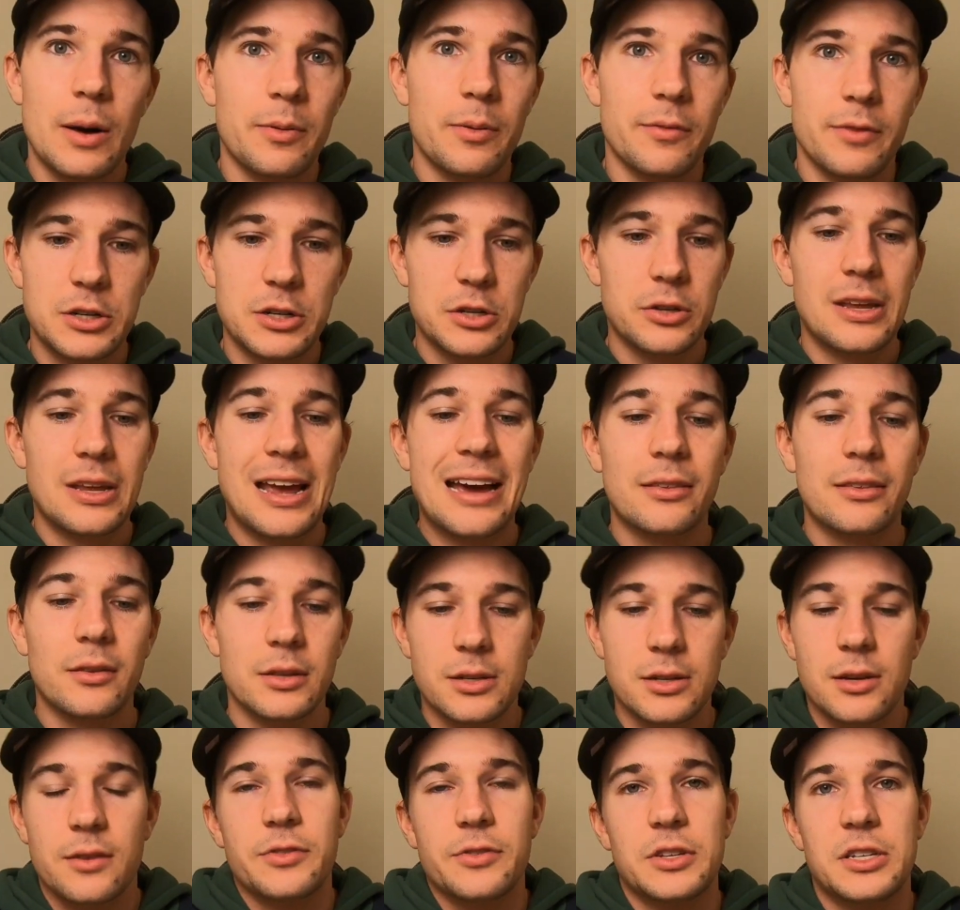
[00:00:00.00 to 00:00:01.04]
Eventually, the athlete's
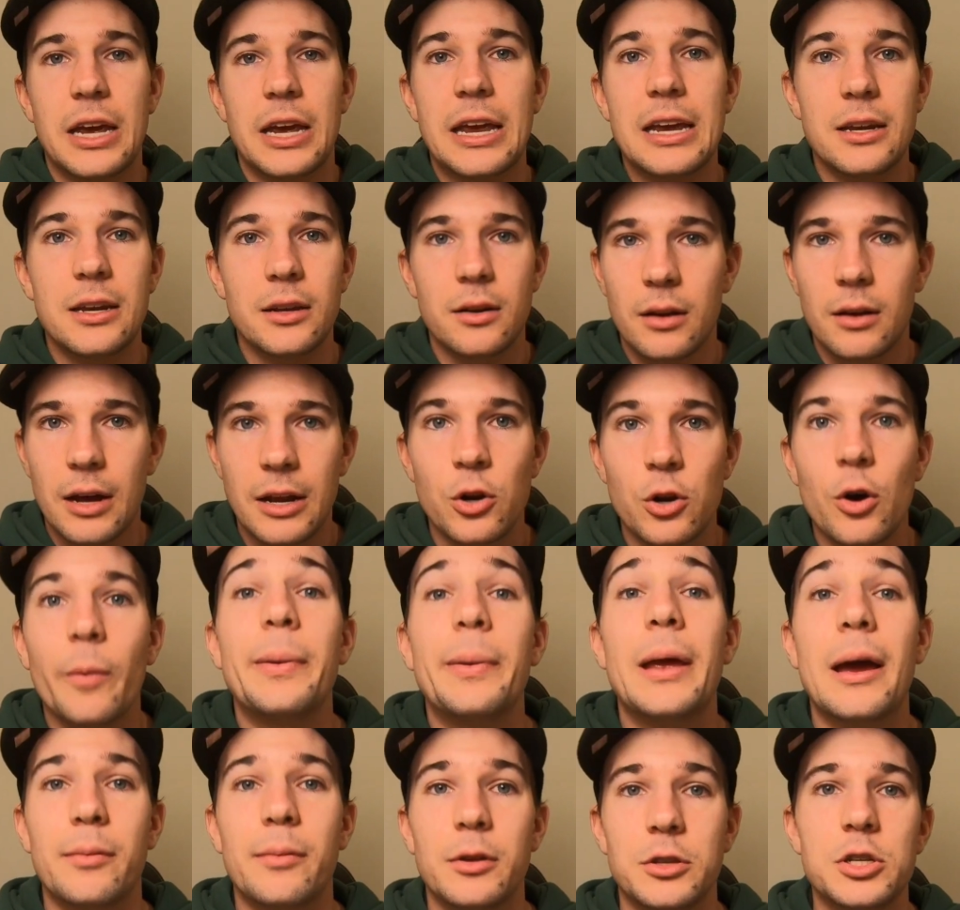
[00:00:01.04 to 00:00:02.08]
going to fatigue and not be
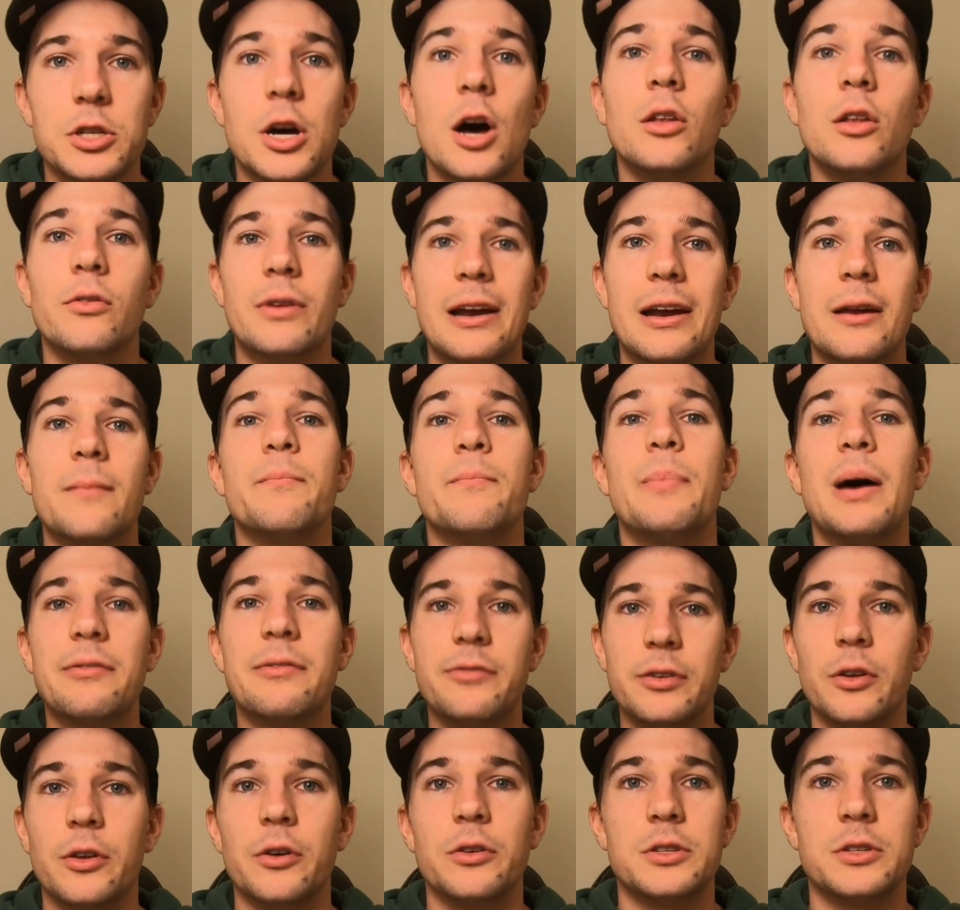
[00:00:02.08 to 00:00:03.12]
able to tolerate and buffer
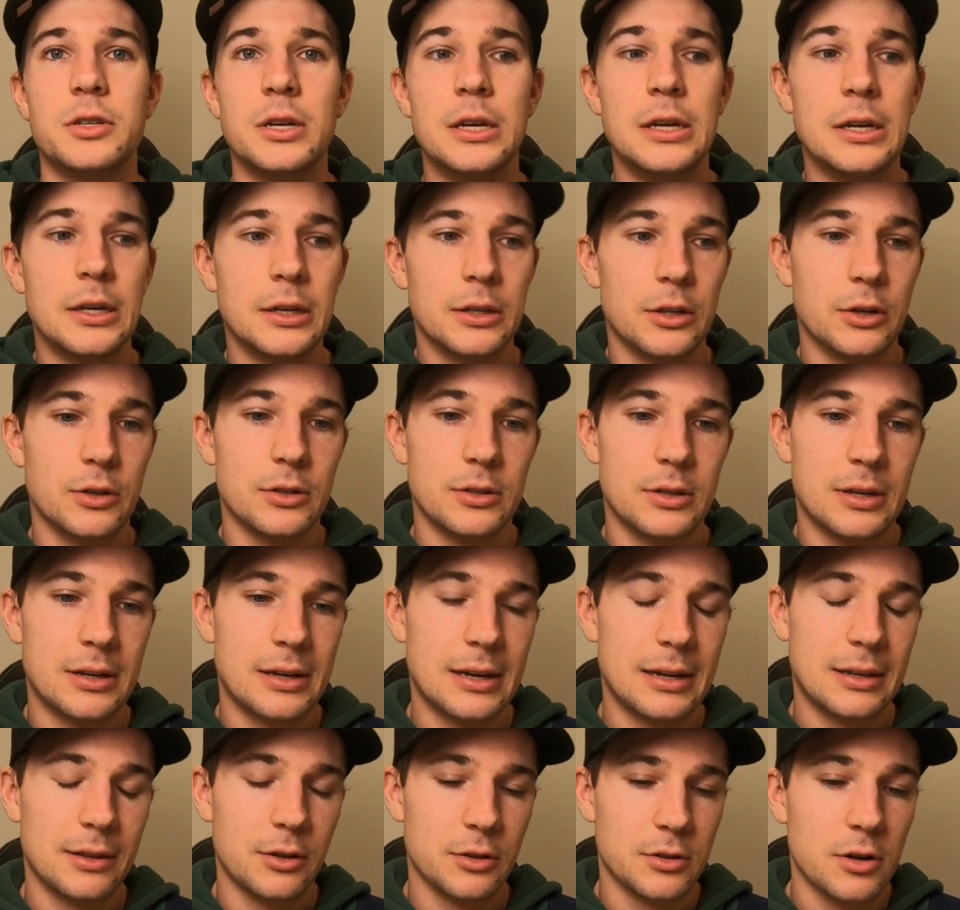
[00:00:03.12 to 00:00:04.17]
those
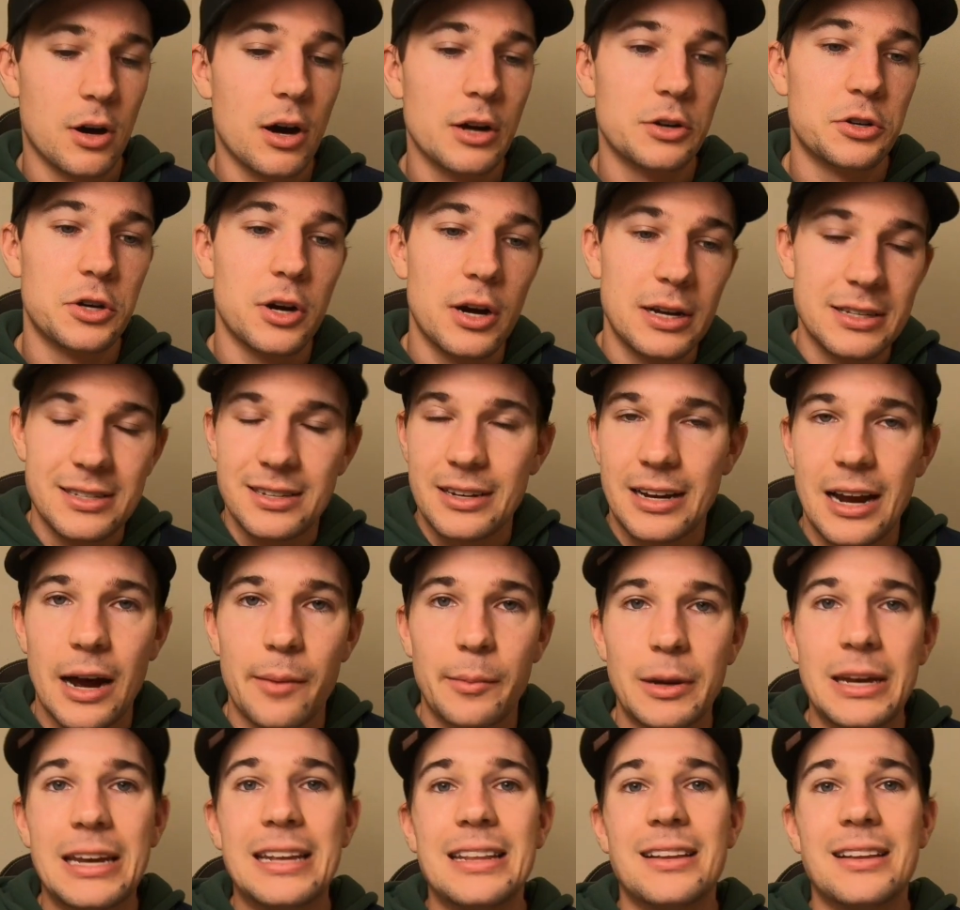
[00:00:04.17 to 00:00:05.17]
hydronines that are coming in.